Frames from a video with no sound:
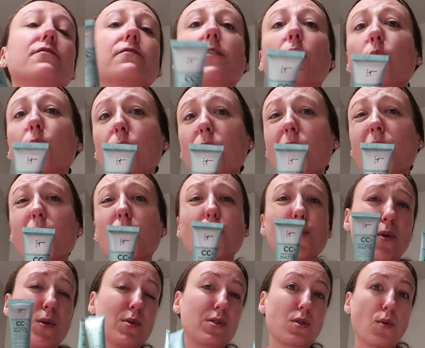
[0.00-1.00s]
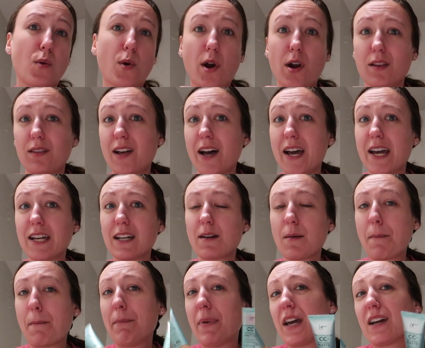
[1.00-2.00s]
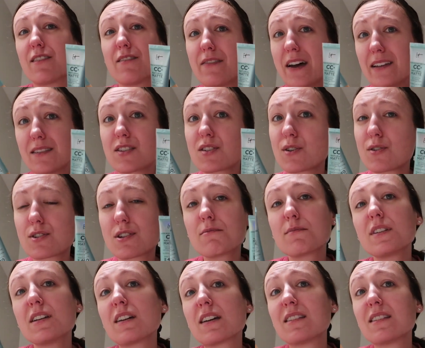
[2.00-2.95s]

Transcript: photos or like big events or something,